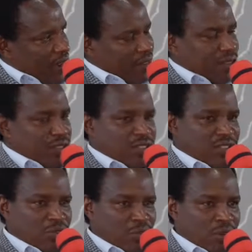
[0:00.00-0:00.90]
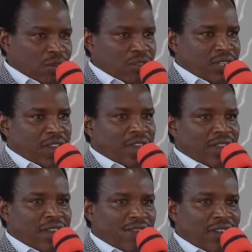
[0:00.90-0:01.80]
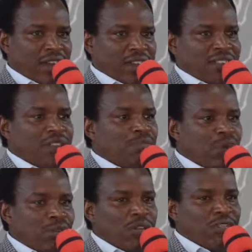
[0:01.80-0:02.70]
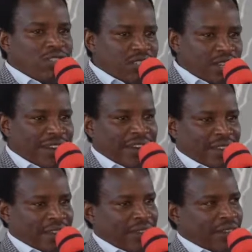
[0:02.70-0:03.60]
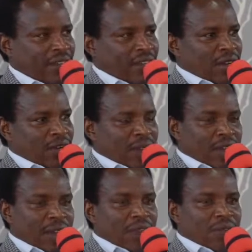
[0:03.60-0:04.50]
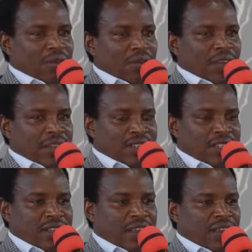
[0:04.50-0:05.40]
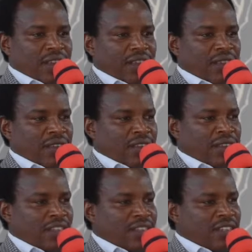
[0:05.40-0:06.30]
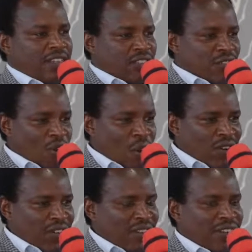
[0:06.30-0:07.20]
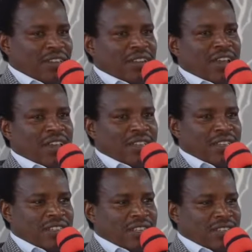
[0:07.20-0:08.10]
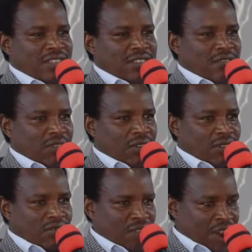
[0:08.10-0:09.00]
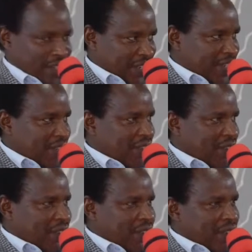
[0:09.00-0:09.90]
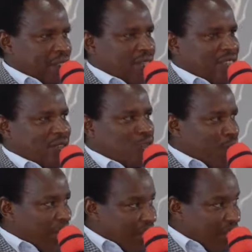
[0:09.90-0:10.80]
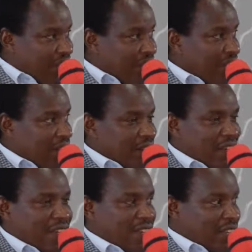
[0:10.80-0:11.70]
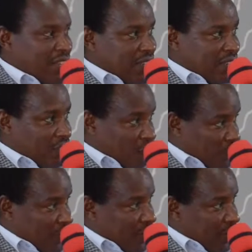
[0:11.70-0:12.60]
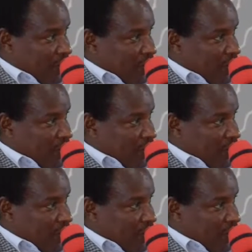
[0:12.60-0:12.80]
and those morals are giving us the moral standing where we are saying this is wrong and this is right, this is bad and this is good.